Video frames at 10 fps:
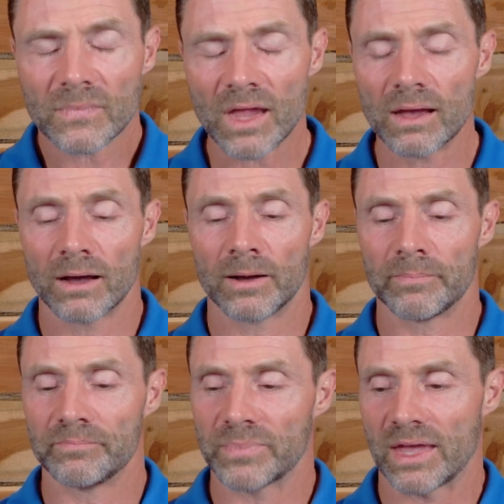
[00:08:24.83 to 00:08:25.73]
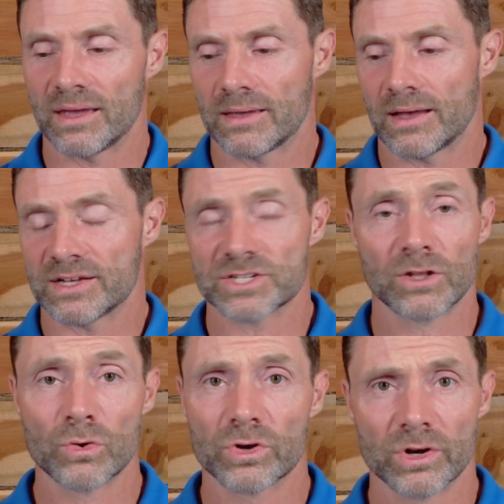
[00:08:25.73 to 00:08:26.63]
a
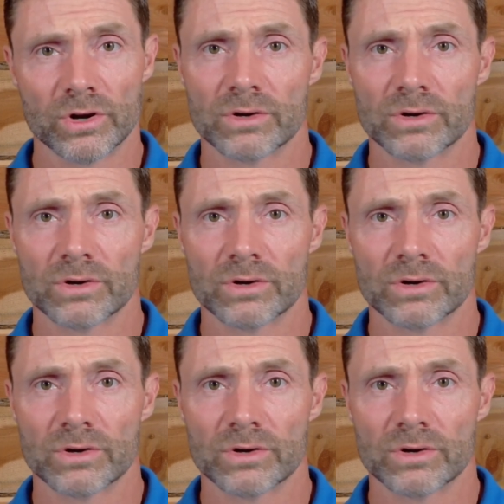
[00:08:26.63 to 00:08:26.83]
slow cooker.